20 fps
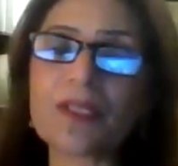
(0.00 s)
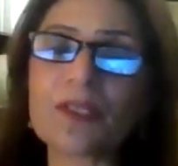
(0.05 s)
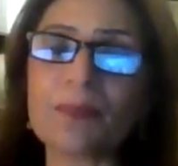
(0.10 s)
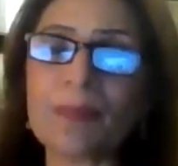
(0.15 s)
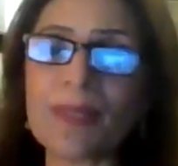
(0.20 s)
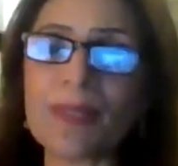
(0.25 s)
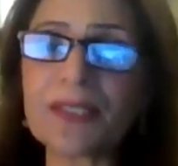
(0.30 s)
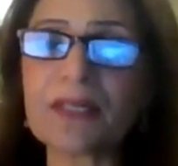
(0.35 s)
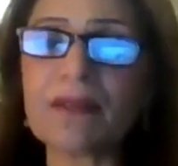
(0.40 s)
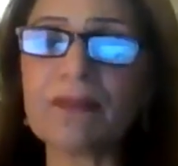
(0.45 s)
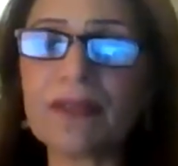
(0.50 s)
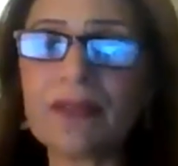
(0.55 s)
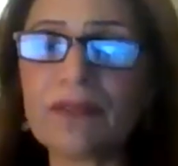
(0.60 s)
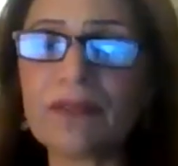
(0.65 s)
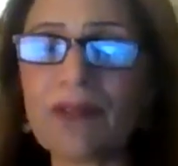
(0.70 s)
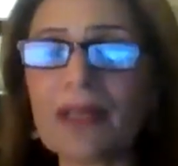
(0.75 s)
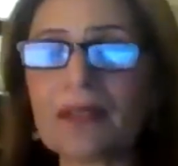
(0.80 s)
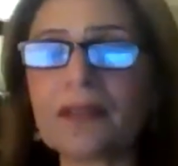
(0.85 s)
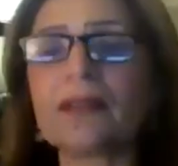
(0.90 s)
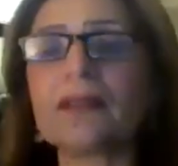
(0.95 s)
this must have
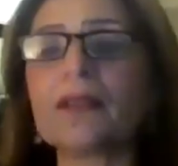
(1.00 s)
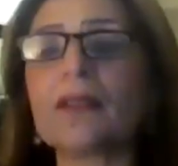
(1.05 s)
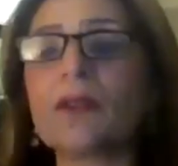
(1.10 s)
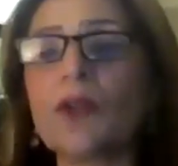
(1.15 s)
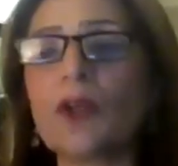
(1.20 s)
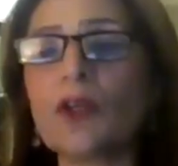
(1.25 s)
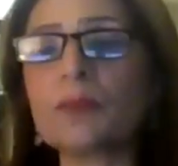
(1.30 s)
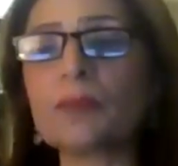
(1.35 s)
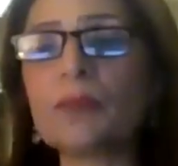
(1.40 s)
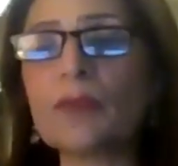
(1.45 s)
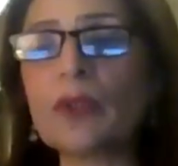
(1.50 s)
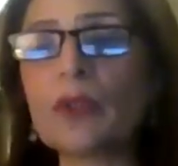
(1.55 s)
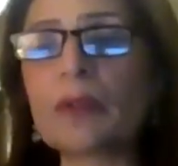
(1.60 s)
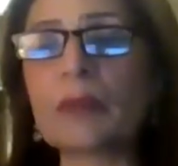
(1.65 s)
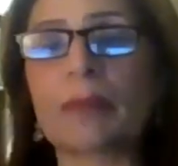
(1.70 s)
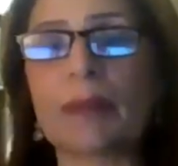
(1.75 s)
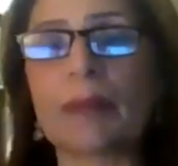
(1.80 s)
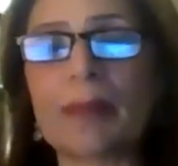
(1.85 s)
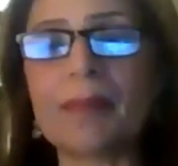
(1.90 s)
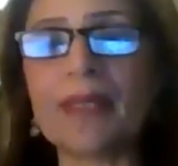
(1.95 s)
attracted a lot more
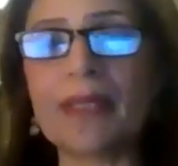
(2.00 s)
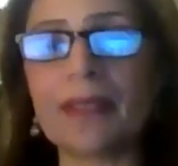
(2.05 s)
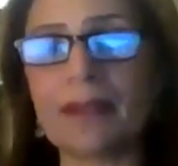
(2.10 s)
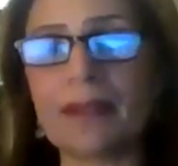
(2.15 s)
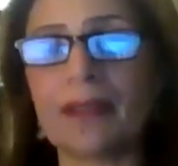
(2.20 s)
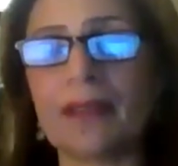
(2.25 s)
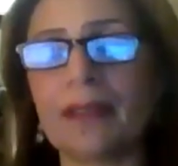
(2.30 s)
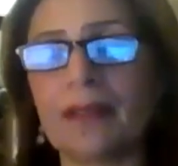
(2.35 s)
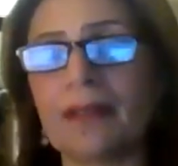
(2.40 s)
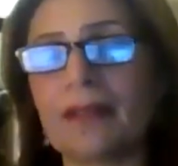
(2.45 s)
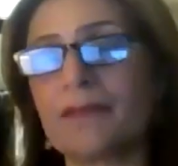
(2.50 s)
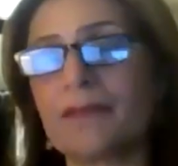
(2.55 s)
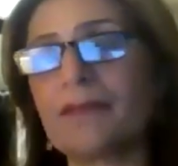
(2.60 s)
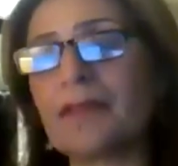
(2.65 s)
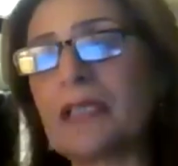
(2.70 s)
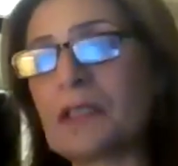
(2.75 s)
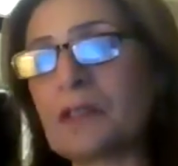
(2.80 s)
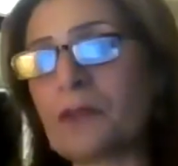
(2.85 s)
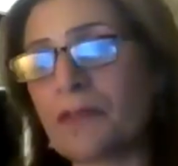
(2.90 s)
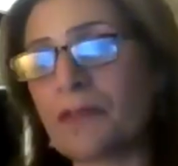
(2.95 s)
women in the
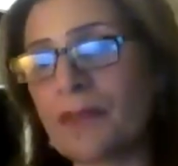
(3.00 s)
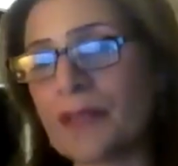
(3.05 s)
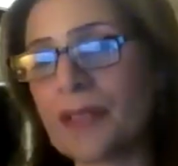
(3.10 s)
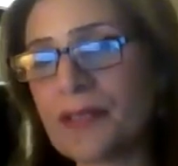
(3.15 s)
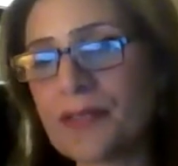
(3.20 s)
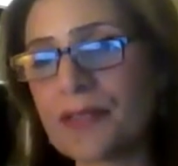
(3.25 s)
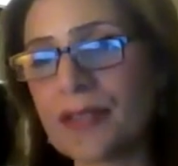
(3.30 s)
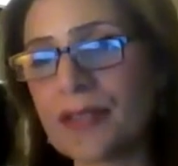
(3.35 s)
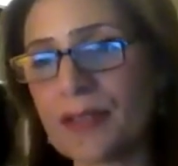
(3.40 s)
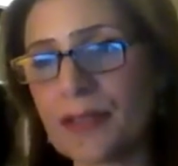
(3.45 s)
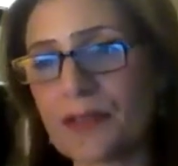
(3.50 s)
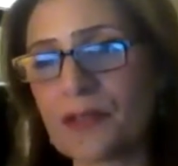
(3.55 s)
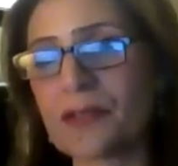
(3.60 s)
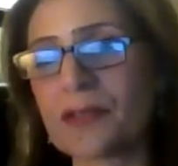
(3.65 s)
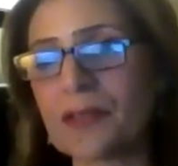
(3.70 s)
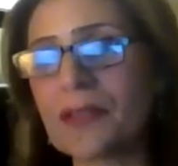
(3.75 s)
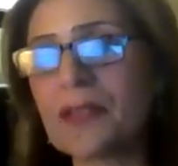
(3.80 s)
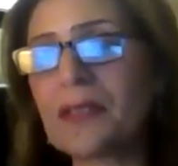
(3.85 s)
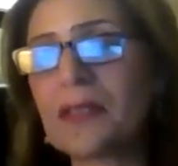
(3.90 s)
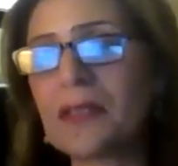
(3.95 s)
field of research
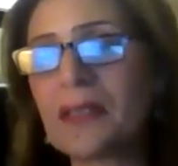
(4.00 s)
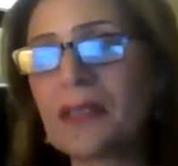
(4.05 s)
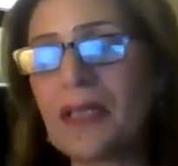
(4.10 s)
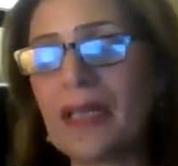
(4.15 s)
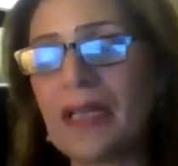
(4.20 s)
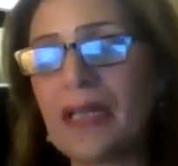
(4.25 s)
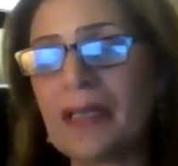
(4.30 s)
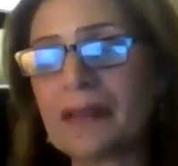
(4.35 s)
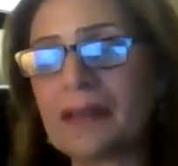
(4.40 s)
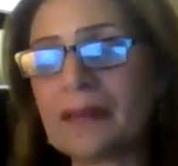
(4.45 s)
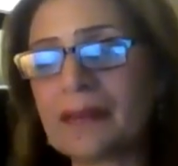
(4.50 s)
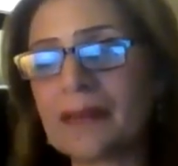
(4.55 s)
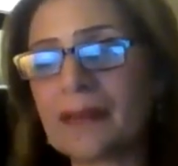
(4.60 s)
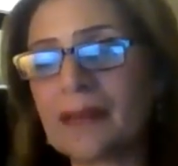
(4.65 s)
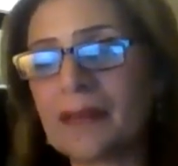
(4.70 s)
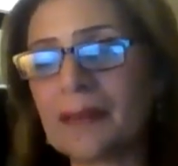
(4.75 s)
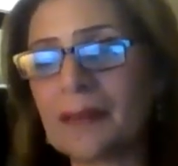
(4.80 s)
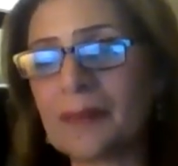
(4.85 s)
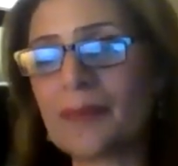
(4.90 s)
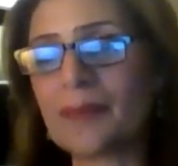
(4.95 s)
and
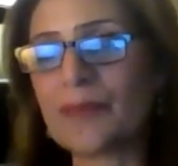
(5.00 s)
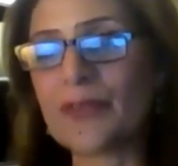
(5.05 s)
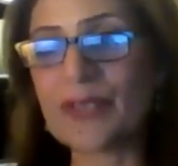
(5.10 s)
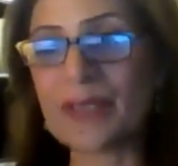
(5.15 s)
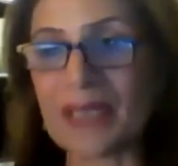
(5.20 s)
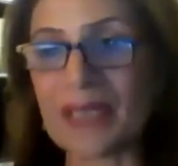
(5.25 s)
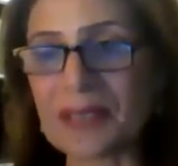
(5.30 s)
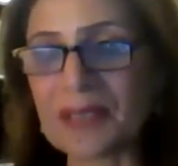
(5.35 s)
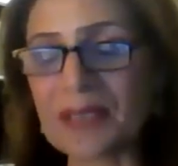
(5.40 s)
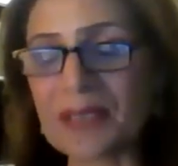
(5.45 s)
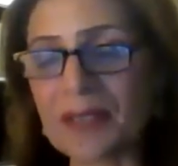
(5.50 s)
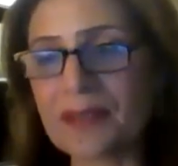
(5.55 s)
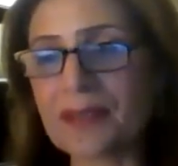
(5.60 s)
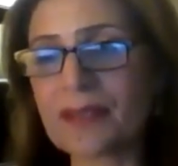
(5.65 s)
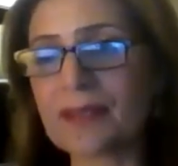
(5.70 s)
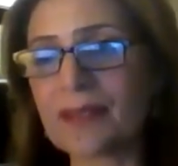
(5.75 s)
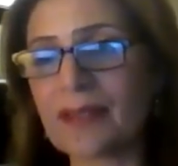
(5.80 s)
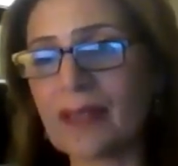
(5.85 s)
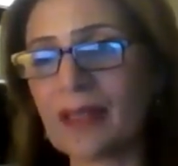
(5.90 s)
genetics.